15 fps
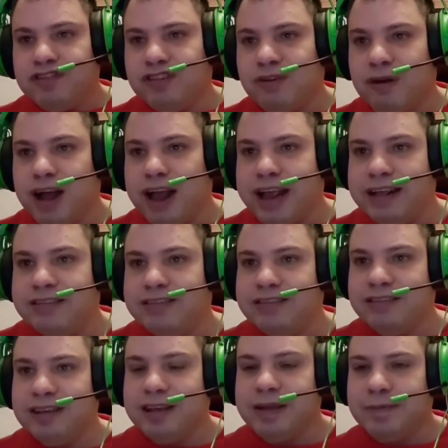tries,
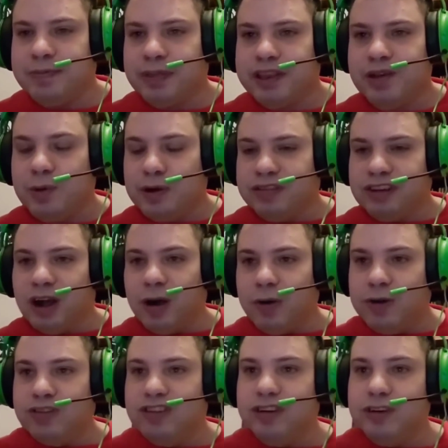he was
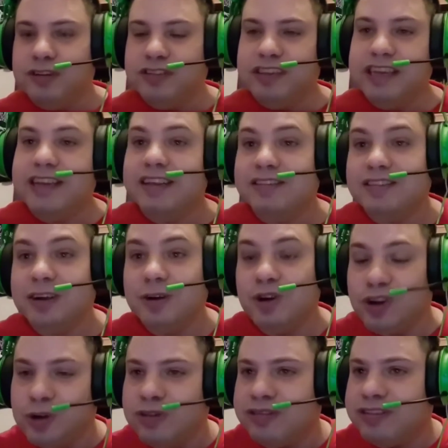always losing. He's a
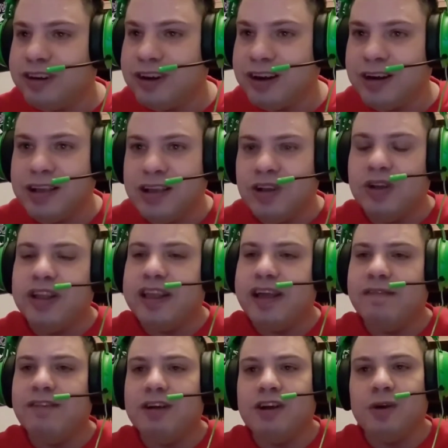loser,
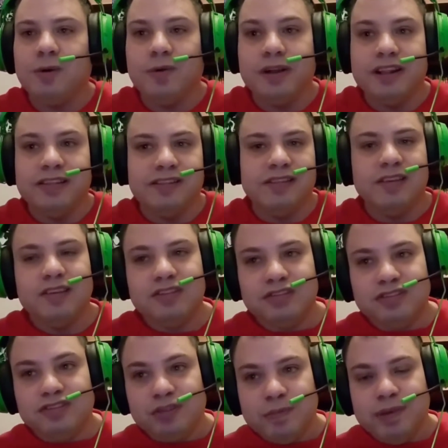Kevin Owens.
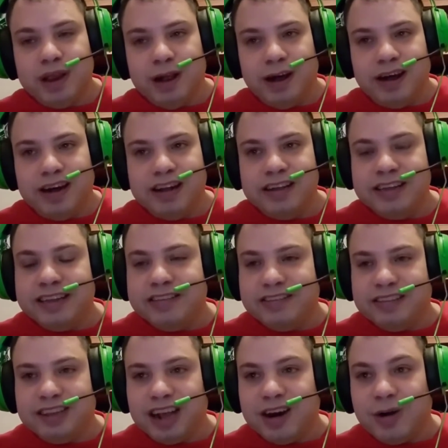To be honest,
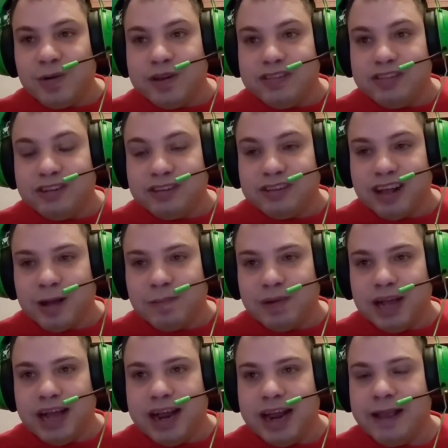he's not always the top
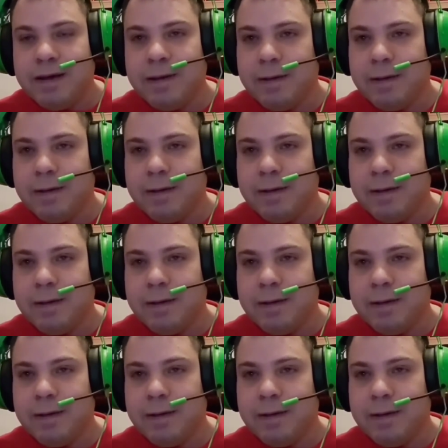guy.